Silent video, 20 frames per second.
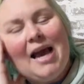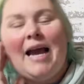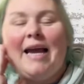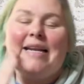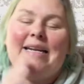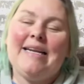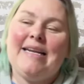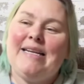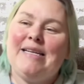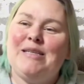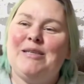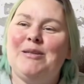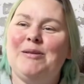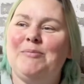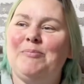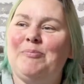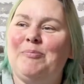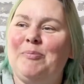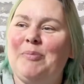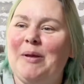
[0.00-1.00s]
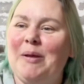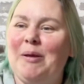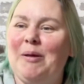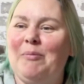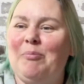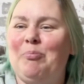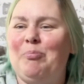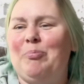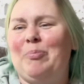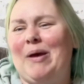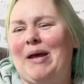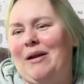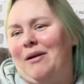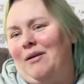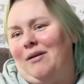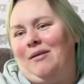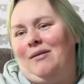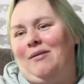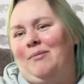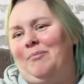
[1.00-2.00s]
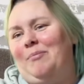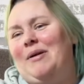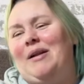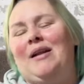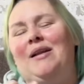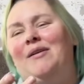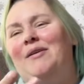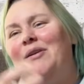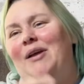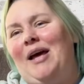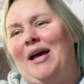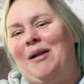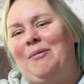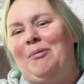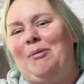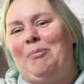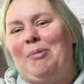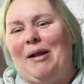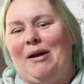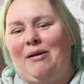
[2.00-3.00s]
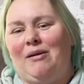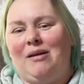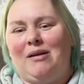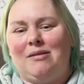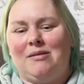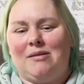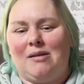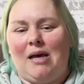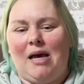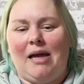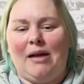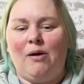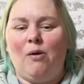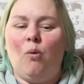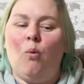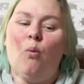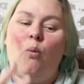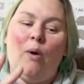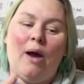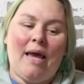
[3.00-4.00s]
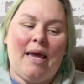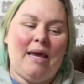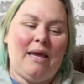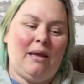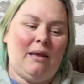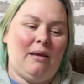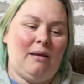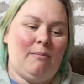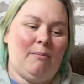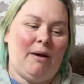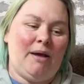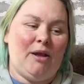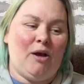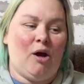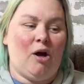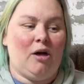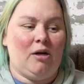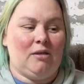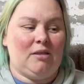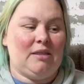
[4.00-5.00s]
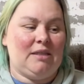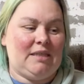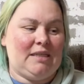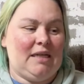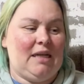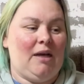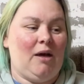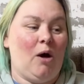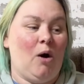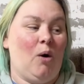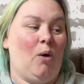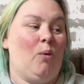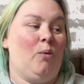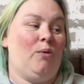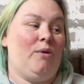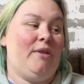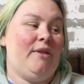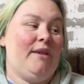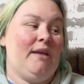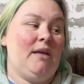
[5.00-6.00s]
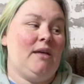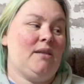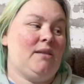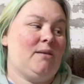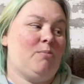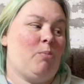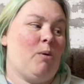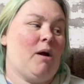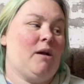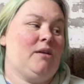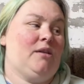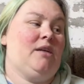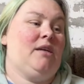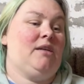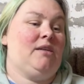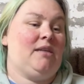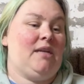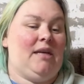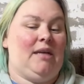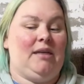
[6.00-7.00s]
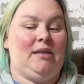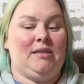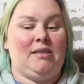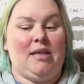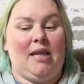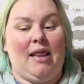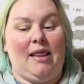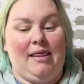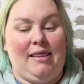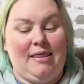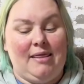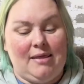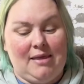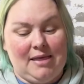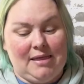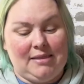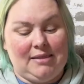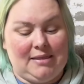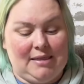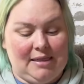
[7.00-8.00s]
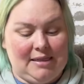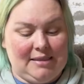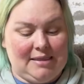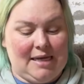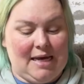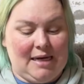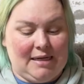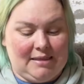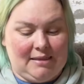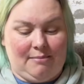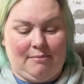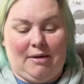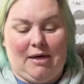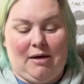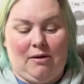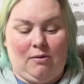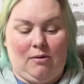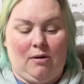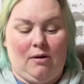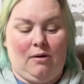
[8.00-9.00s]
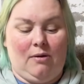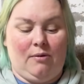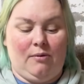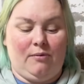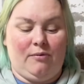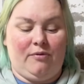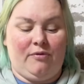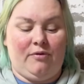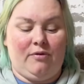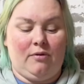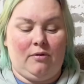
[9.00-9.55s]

I need to be better, but I don't know how to be better because I don't weigh my yarn to see, oh, this project takes this exact amount of